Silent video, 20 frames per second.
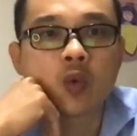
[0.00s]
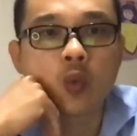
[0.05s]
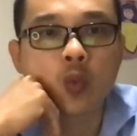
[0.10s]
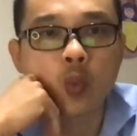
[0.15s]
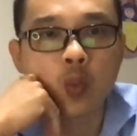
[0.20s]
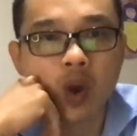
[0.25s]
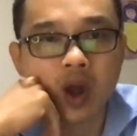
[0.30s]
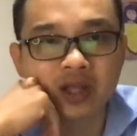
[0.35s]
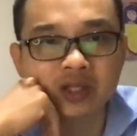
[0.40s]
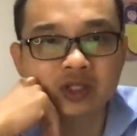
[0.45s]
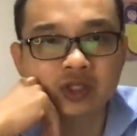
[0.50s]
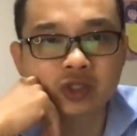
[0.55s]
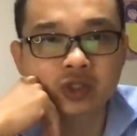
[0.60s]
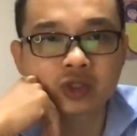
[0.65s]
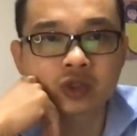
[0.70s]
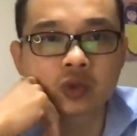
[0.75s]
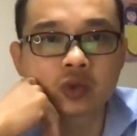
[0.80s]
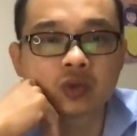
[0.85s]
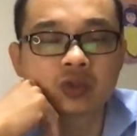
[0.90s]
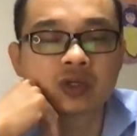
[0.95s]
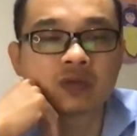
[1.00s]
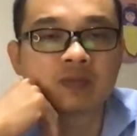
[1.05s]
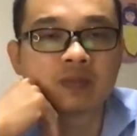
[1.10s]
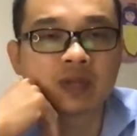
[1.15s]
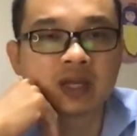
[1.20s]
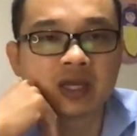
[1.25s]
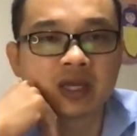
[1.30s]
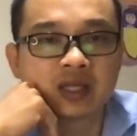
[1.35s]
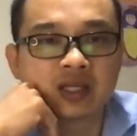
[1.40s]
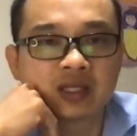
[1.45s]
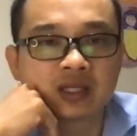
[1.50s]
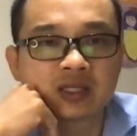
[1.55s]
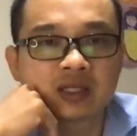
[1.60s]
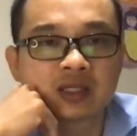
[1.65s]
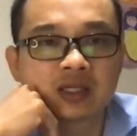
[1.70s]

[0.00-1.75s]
one shoulder blade